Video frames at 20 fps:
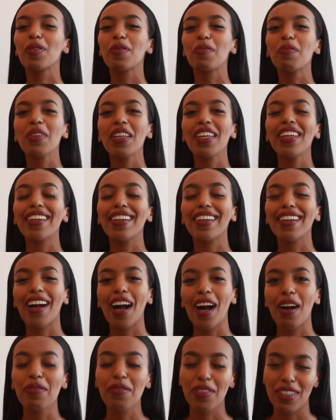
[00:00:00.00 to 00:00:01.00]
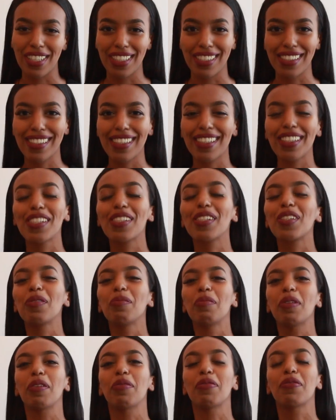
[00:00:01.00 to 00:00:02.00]
To be confident is
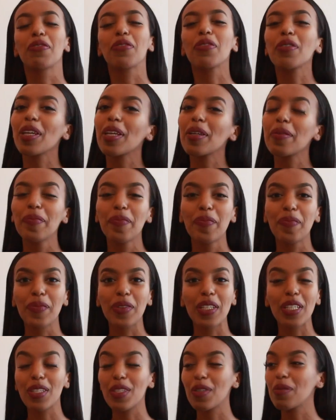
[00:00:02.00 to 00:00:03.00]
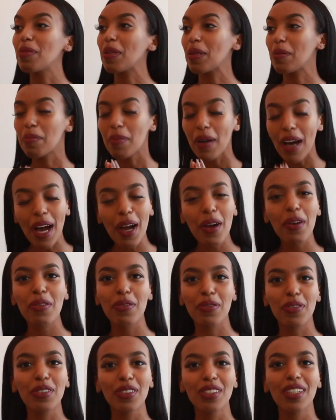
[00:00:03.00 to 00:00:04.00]
to be free, to be
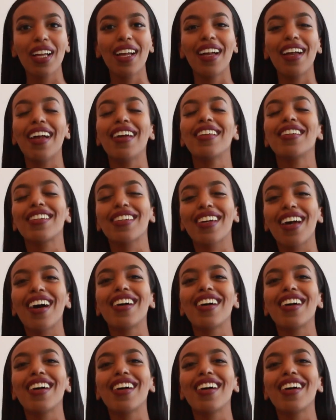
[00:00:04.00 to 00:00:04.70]
powerful and